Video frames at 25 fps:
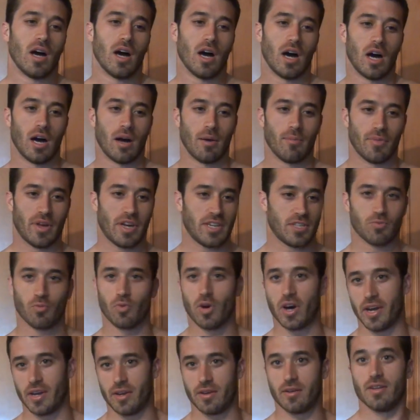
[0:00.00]
Um, that's
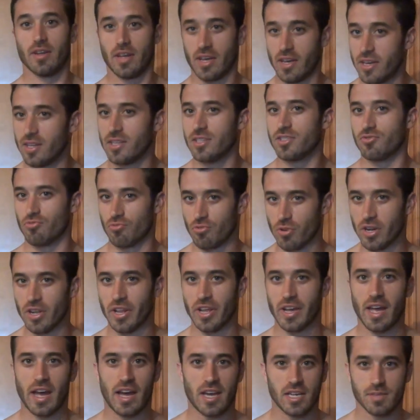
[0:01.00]
why it is
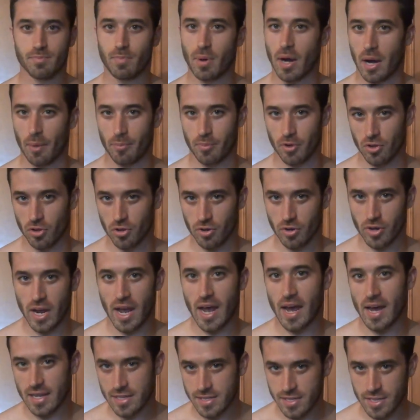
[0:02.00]
really as popular
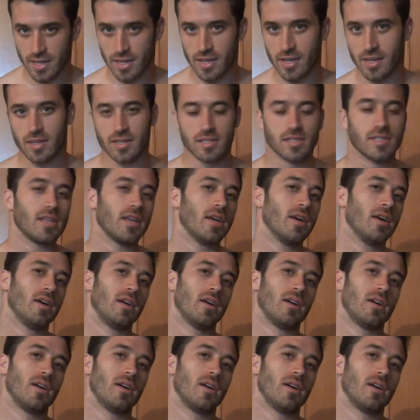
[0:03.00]
as it is.